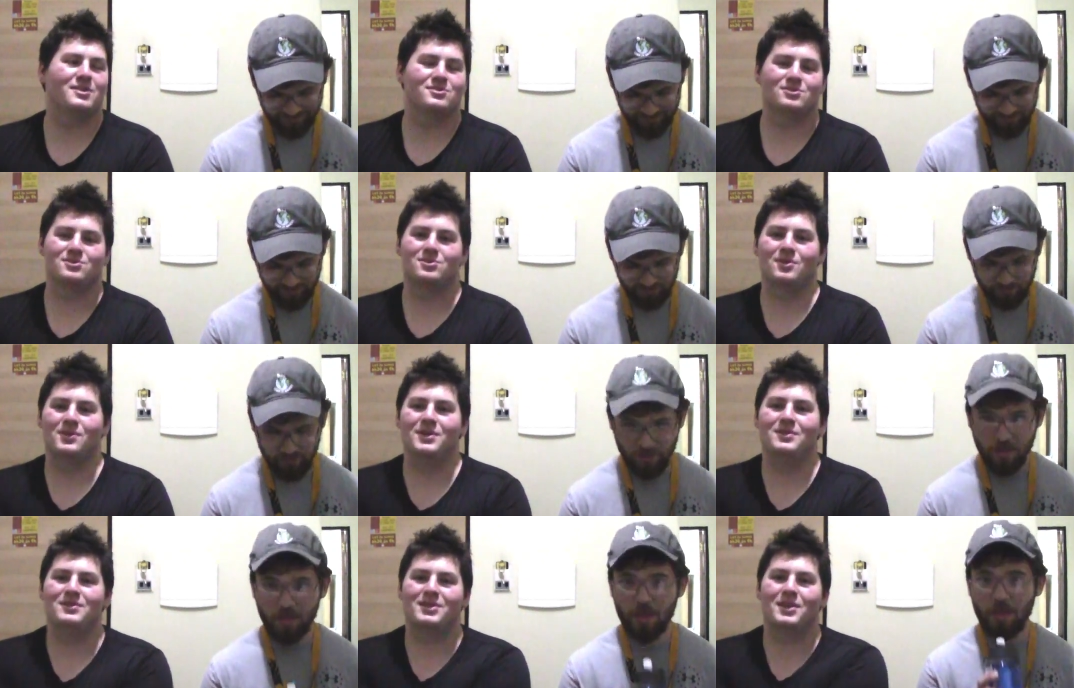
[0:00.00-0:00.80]
Speaker 1: and so
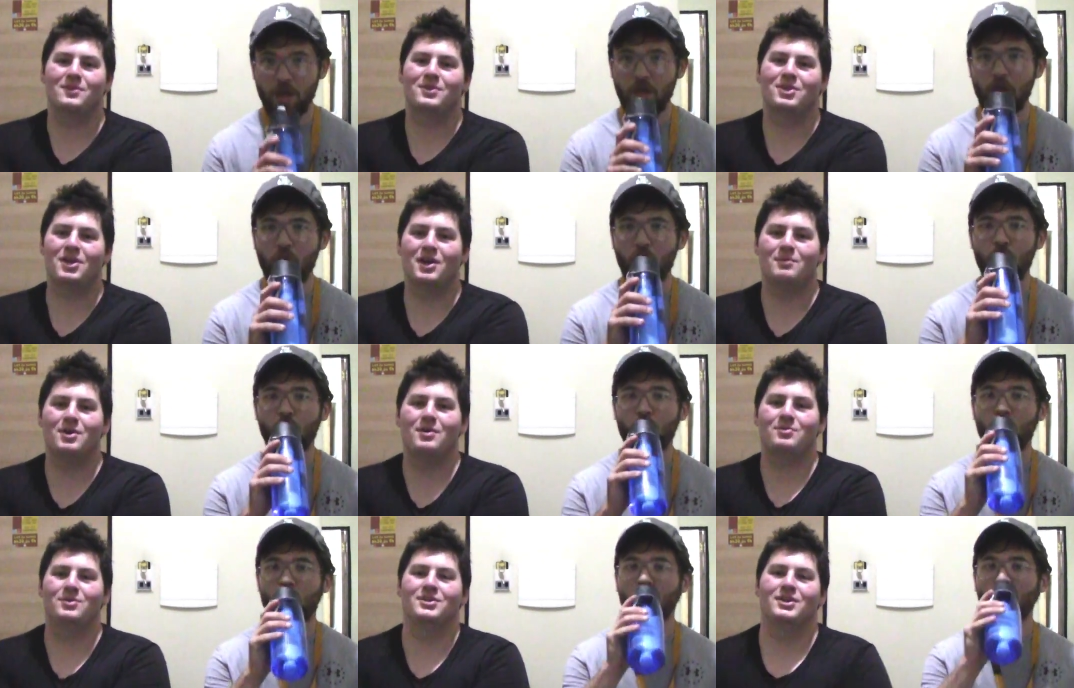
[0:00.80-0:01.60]
they would come
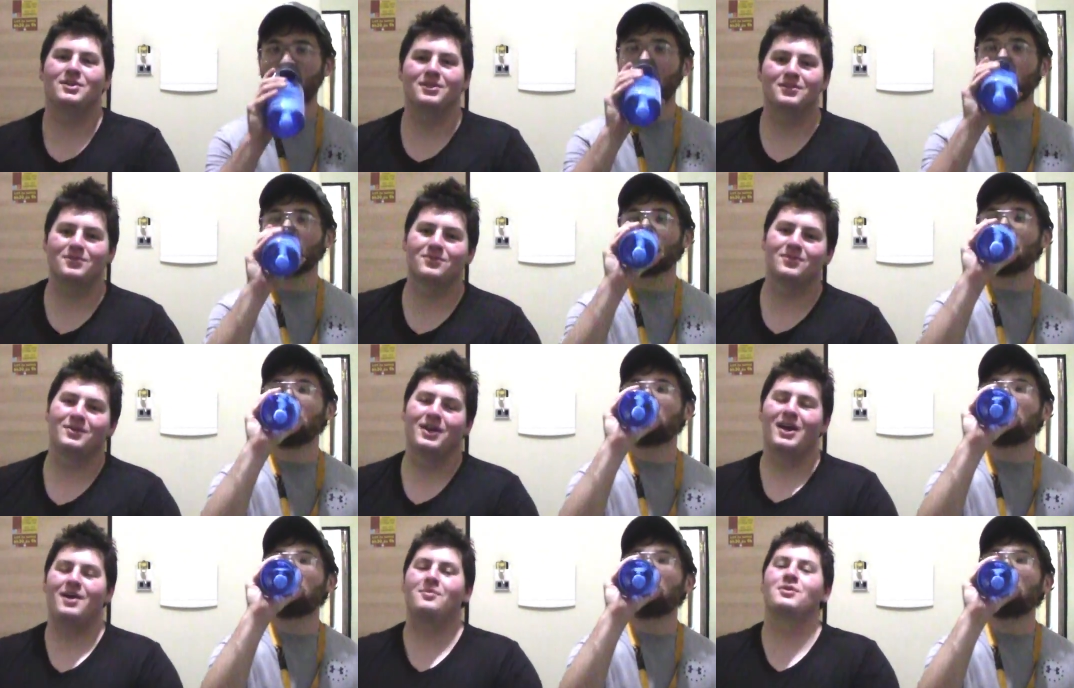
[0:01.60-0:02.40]
up and they,
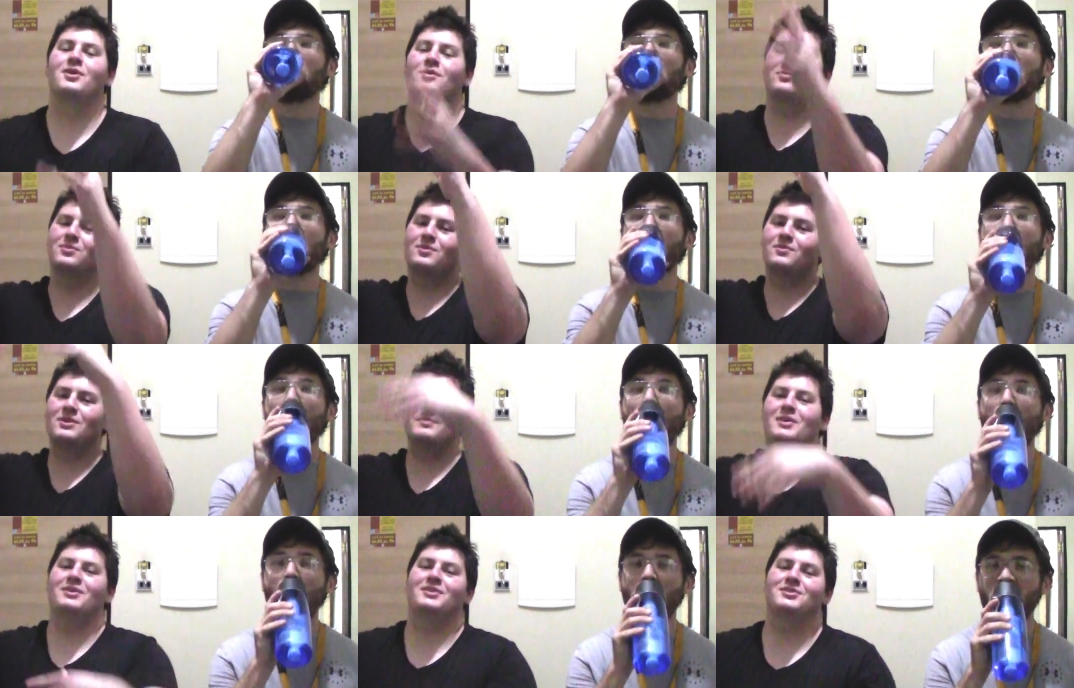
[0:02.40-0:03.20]
I would go for a
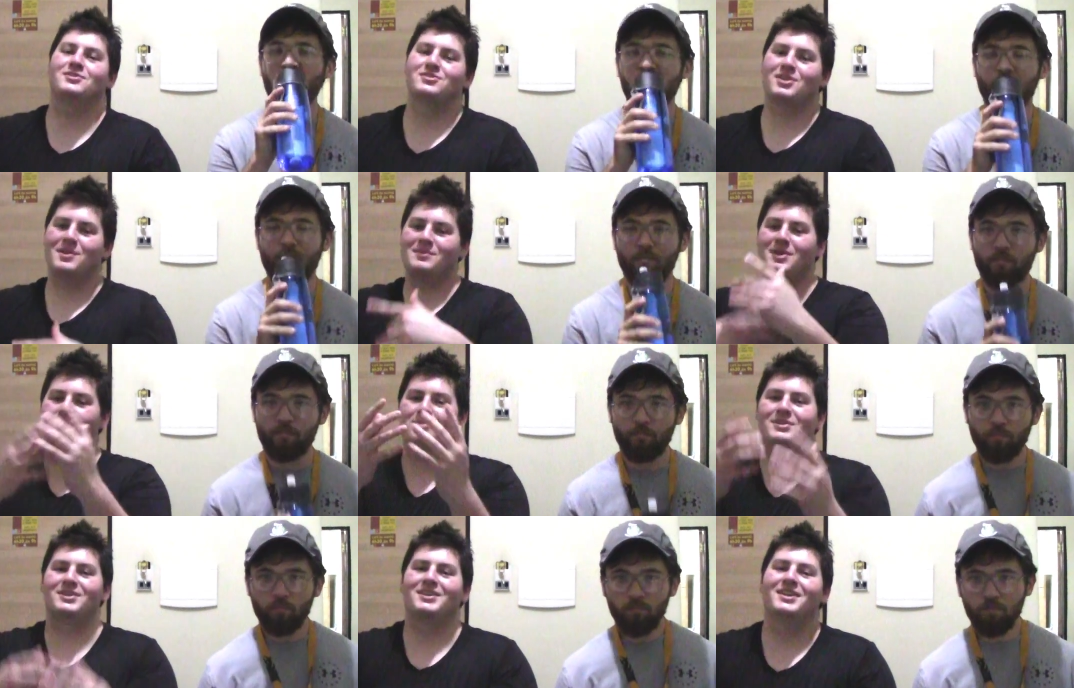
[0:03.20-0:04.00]
rebound. They just come
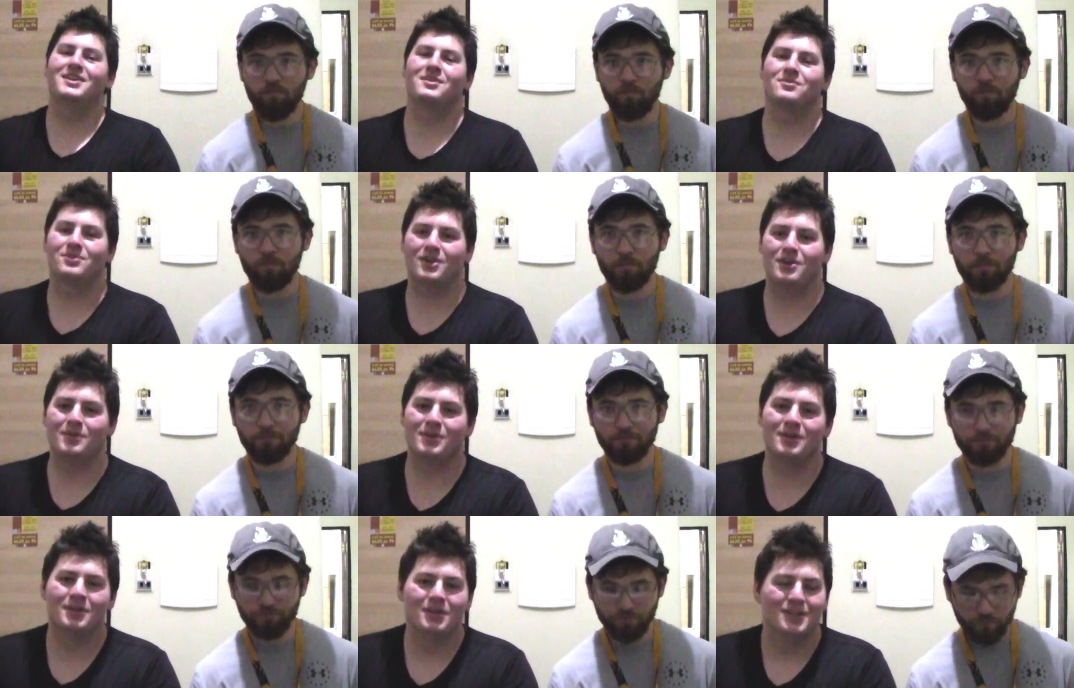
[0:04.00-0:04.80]
up and get it in front of
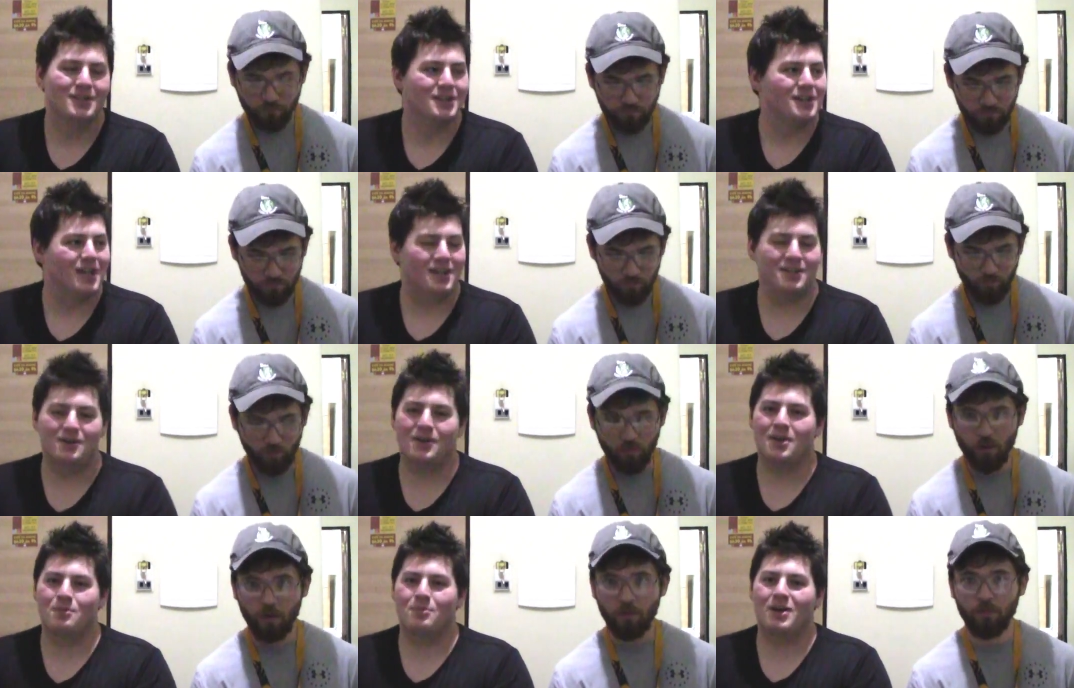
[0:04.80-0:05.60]
me. I didn't know
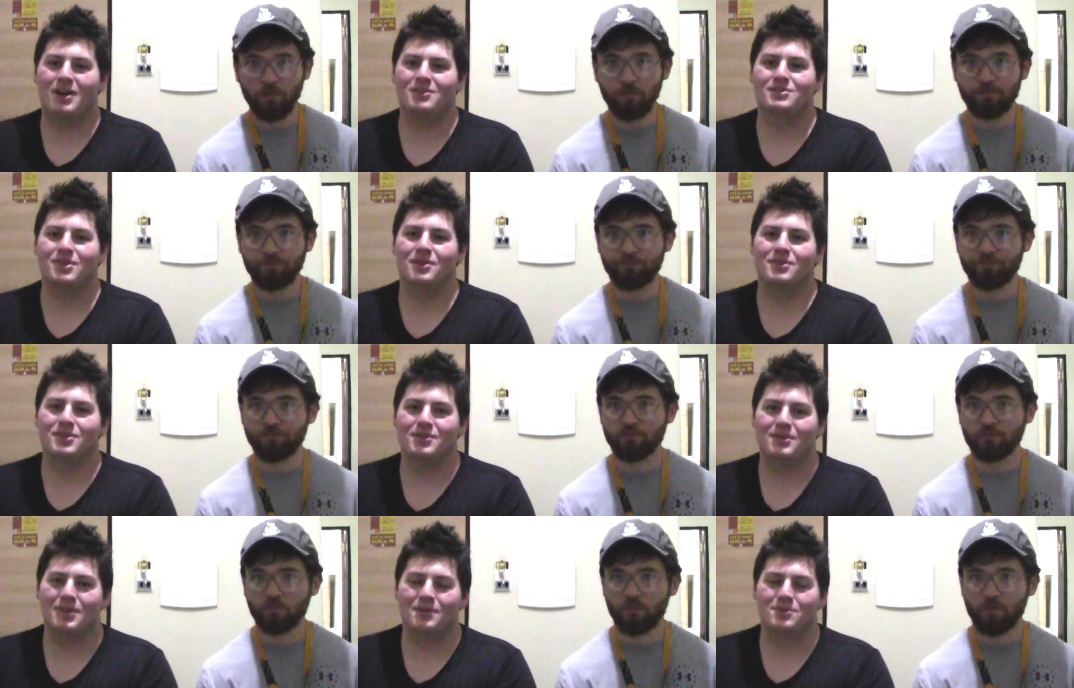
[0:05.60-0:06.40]
how to box out.
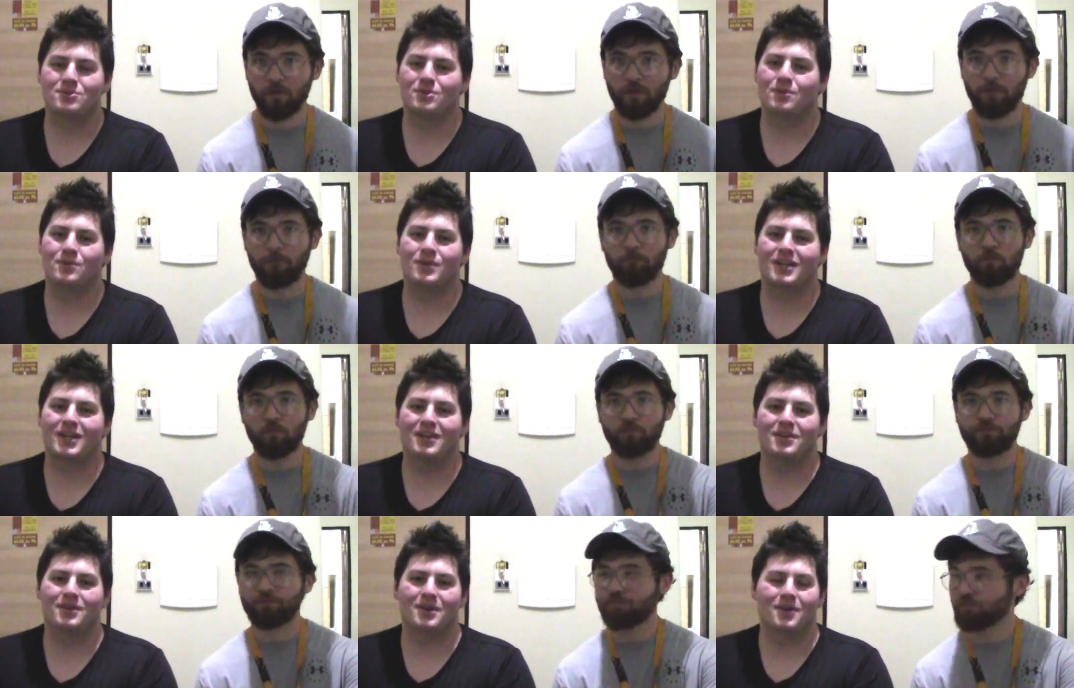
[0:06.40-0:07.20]
That they were so quick. I
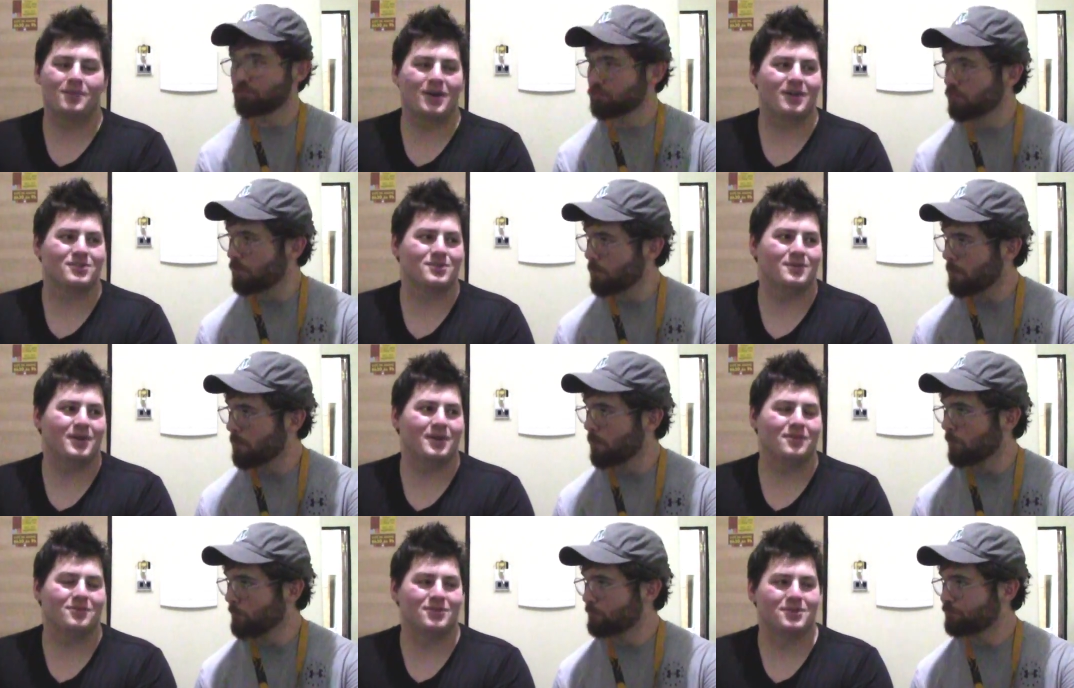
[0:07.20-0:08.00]
didn't know how to box them
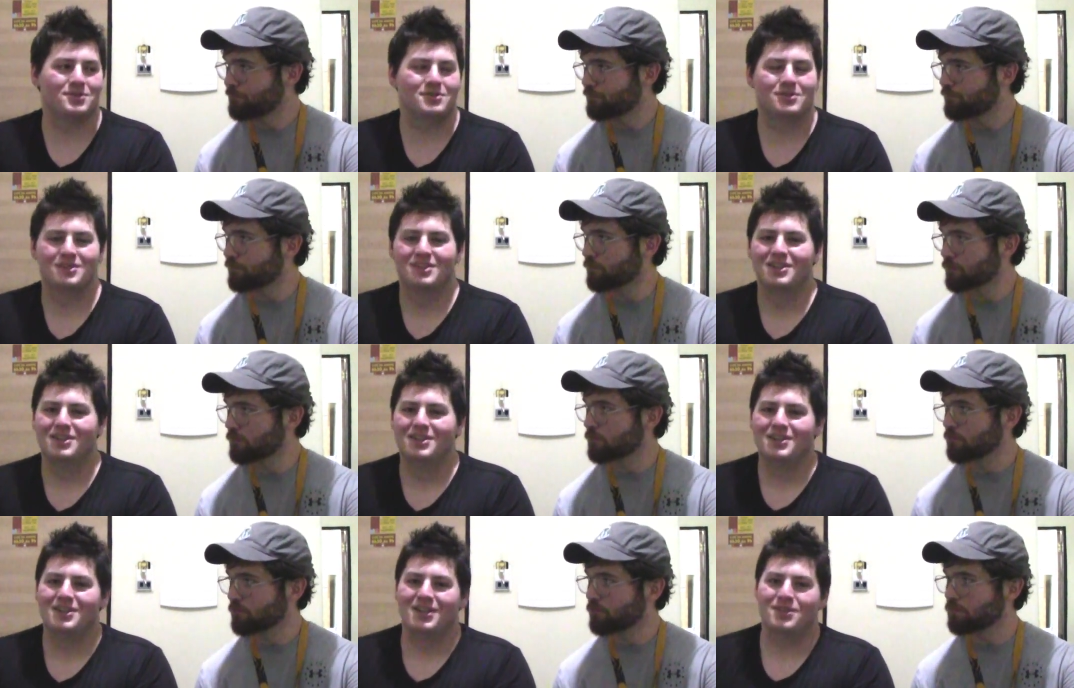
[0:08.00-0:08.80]
out at first.
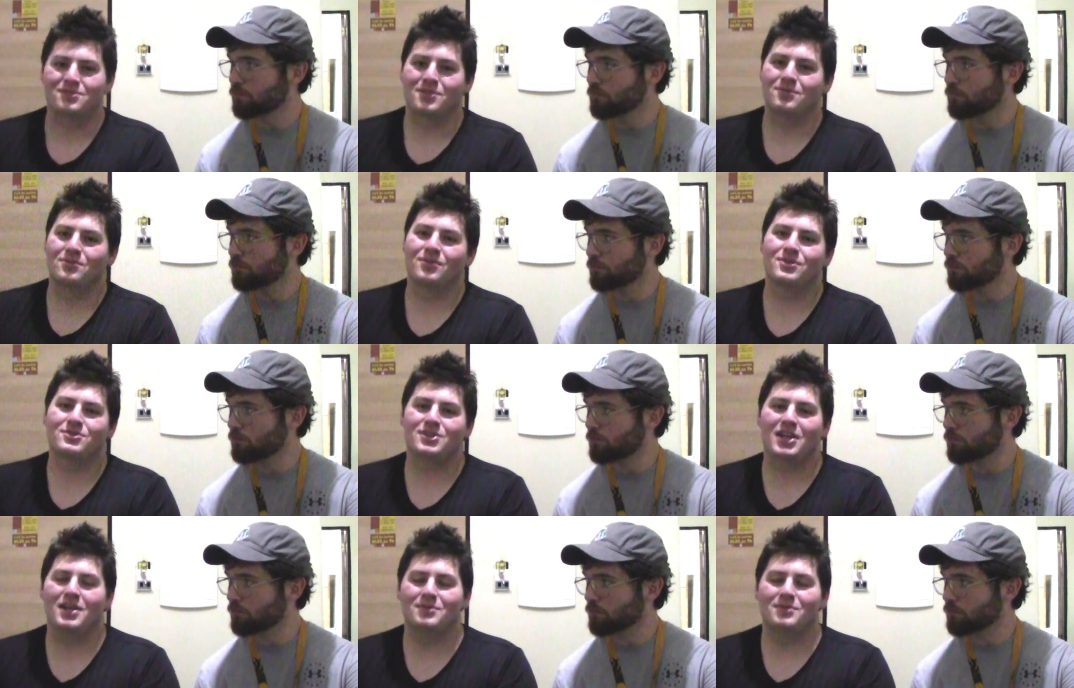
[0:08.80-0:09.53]
And so the first game, they